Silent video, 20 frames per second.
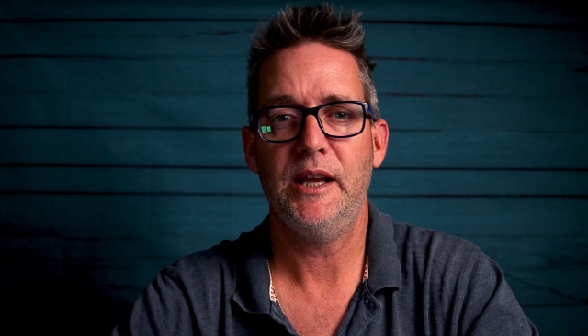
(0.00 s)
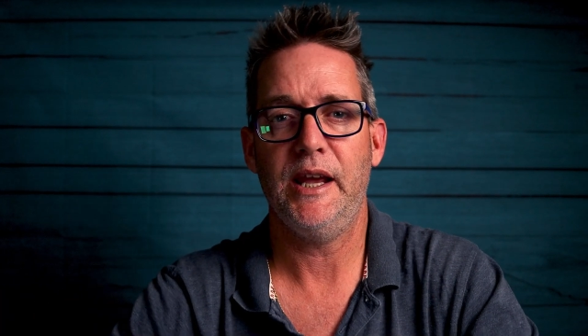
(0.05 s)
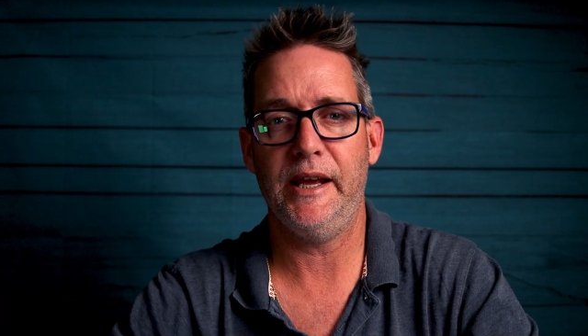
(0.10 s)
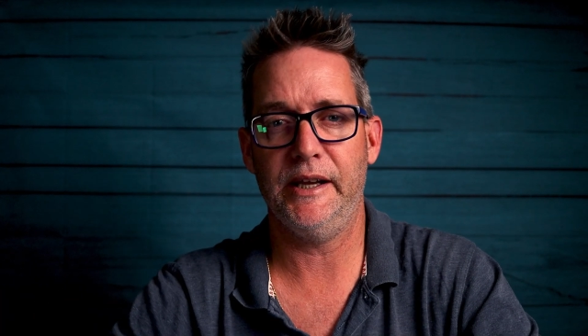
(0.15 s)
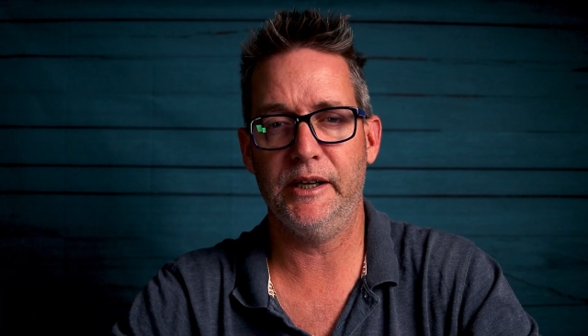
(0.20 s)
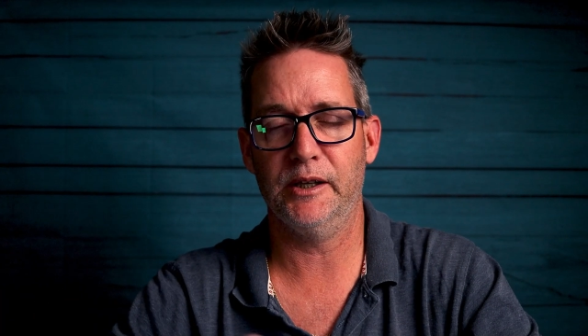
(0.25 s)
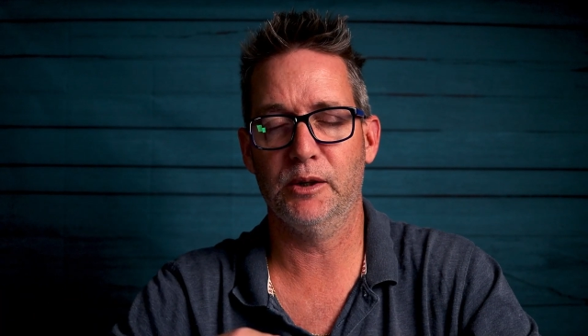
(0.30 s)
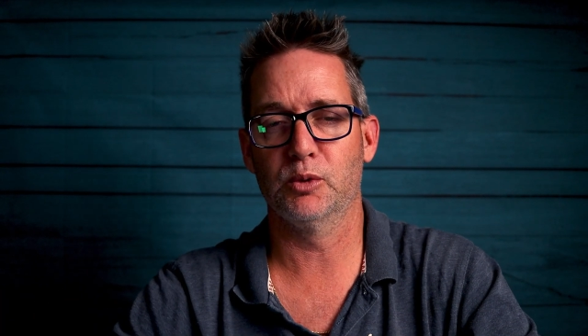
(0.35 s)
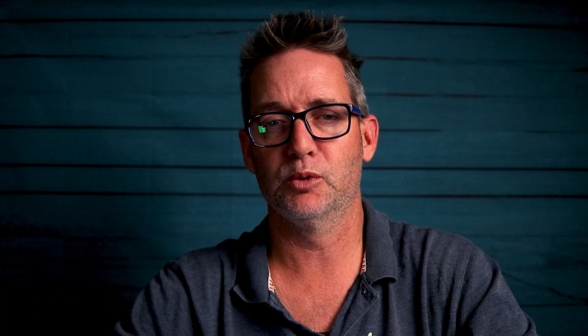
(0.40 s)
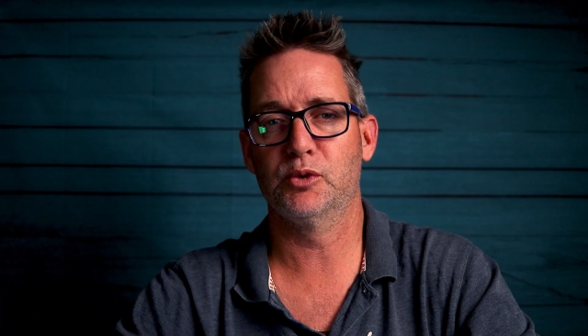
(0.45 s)

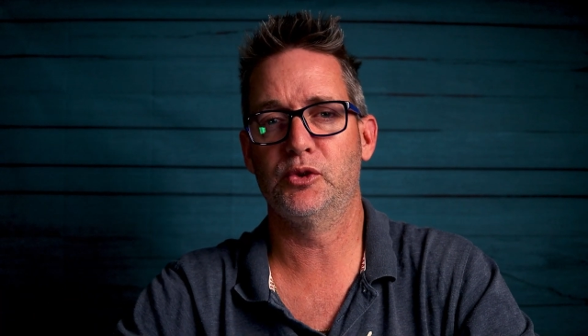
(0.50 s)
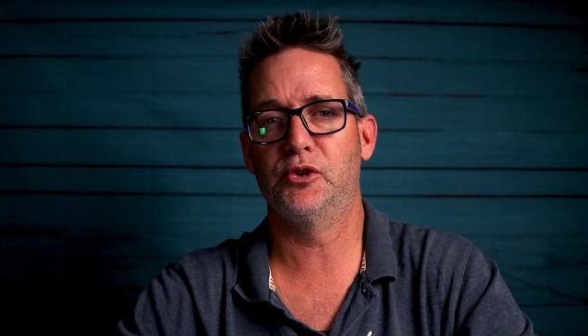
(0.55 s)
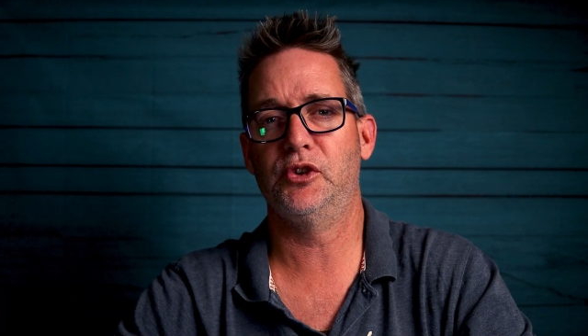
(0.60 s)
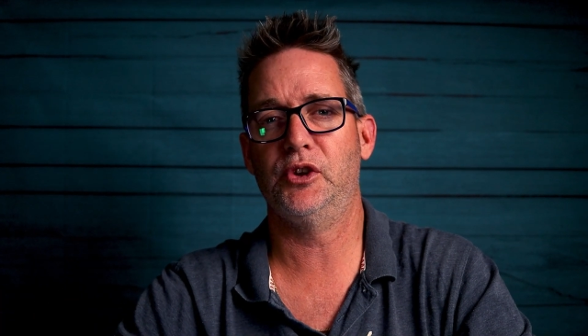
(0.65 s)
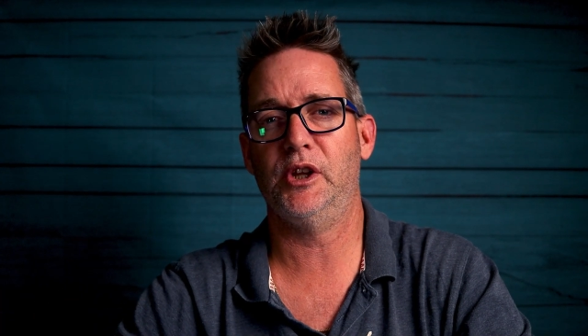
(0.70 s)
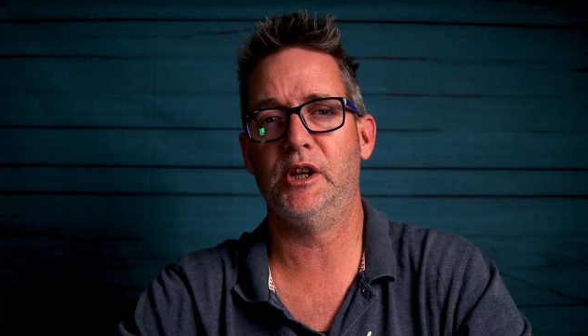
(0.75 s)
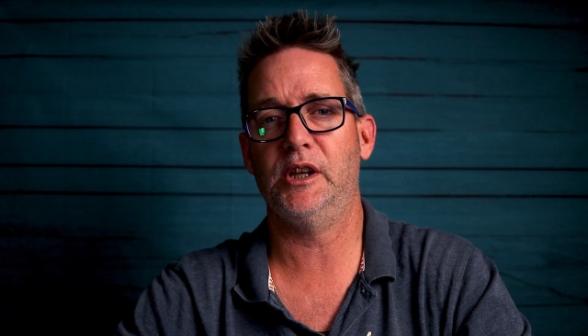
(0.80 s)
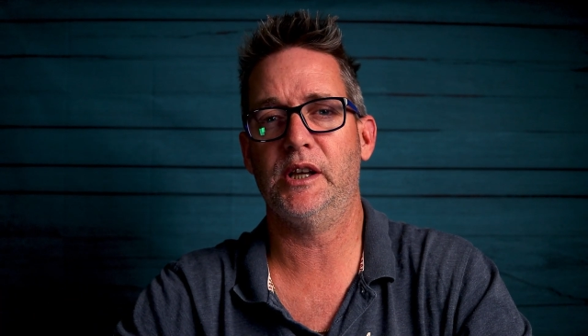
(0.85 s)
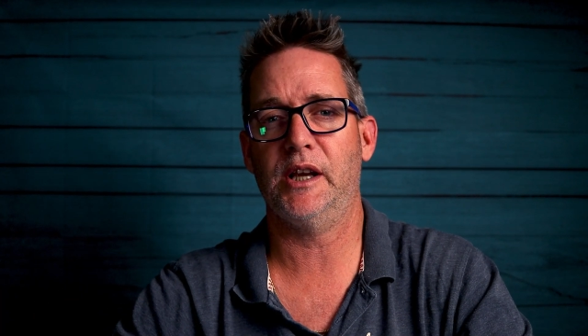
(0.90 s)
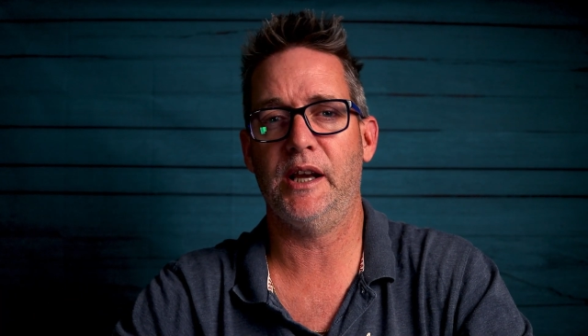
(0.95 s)
and it'll
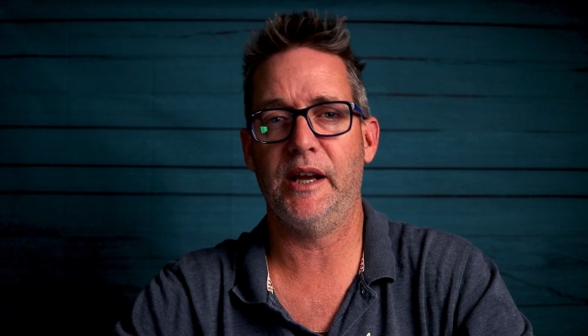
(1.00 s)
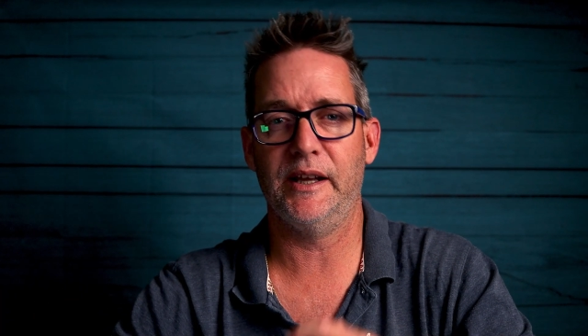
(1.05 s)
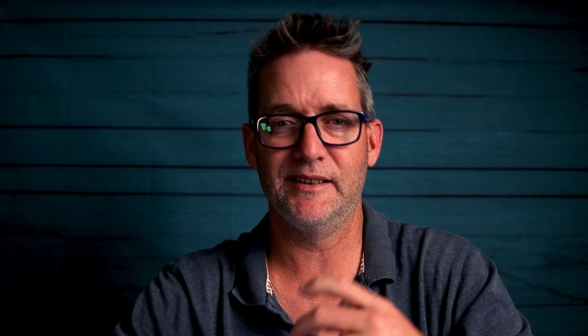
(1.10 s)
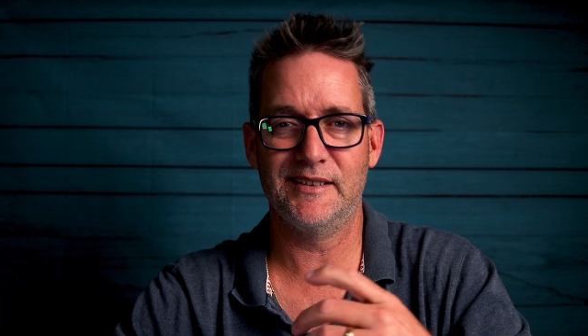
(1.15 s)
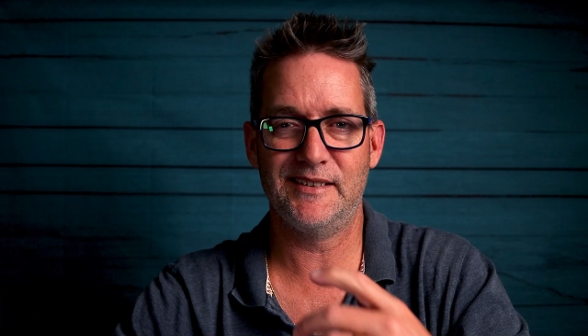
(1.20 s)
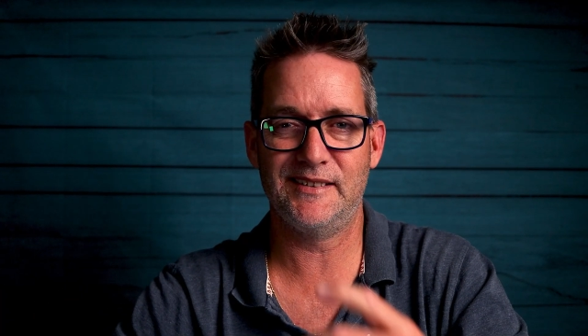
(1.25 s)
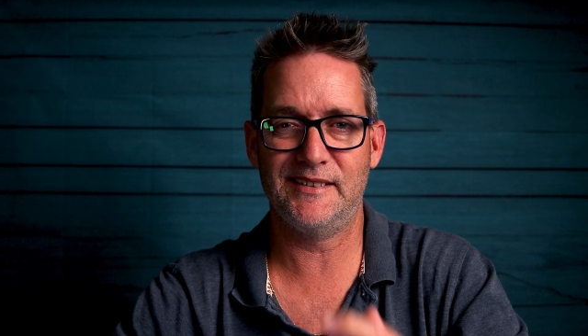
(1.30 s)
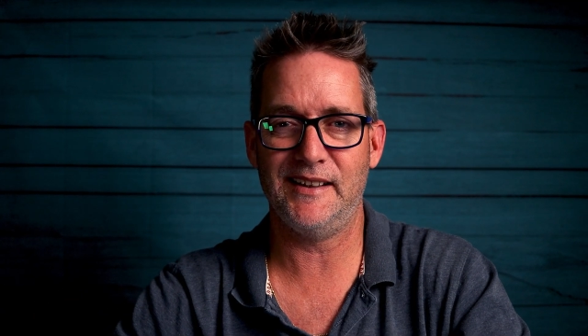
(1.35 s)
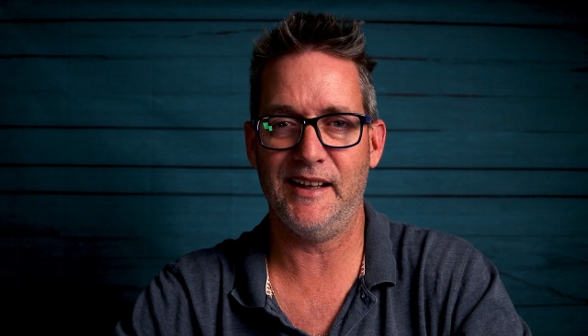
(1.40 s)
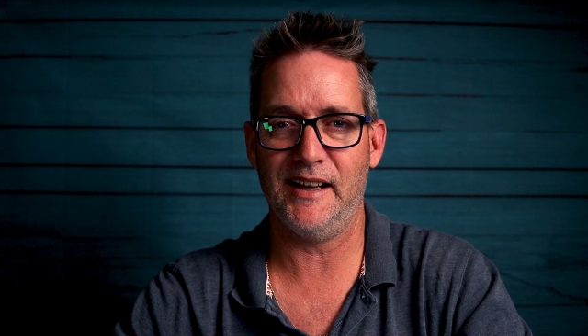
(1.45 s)
sync
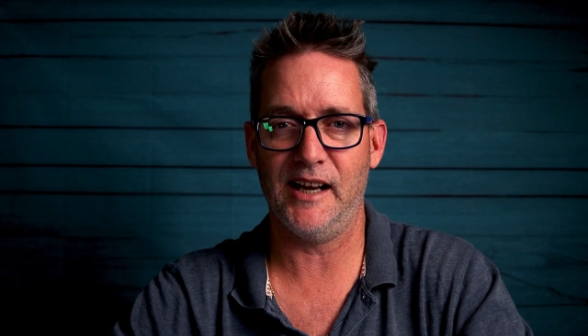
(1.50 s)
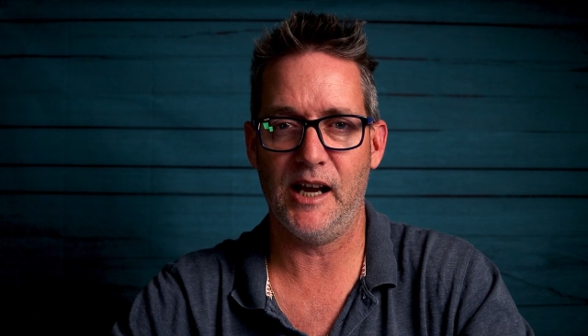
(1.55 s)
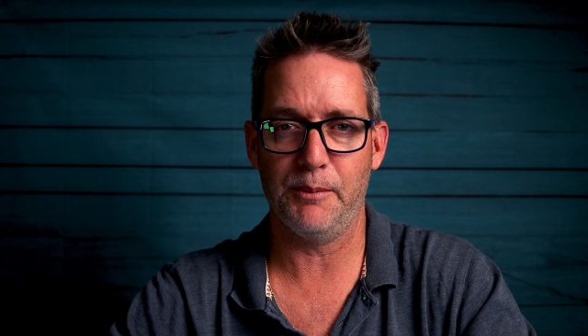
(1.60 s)
and set